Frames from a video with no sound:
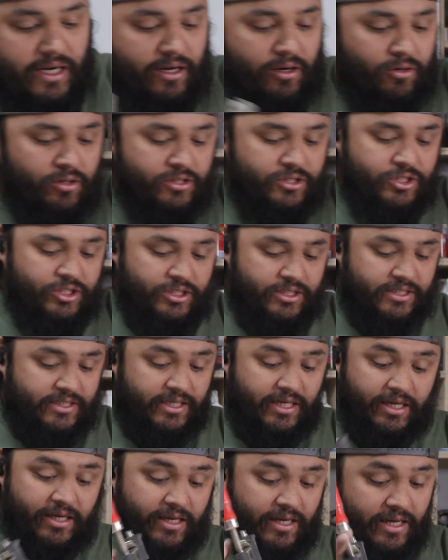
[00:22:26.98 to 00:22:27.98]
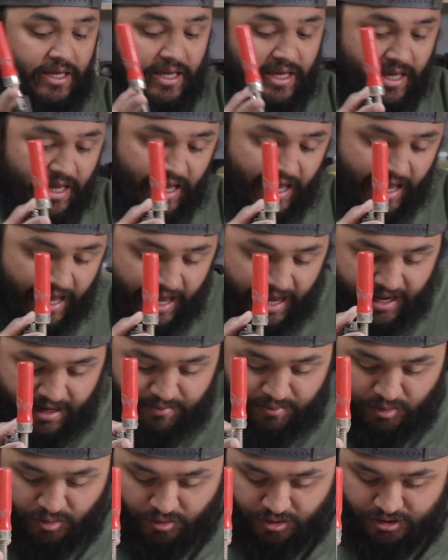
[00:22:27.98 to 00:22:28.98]
I always just add
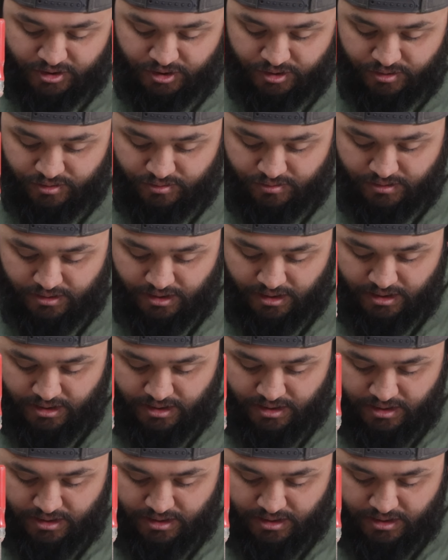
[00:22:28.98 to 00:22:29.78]
more to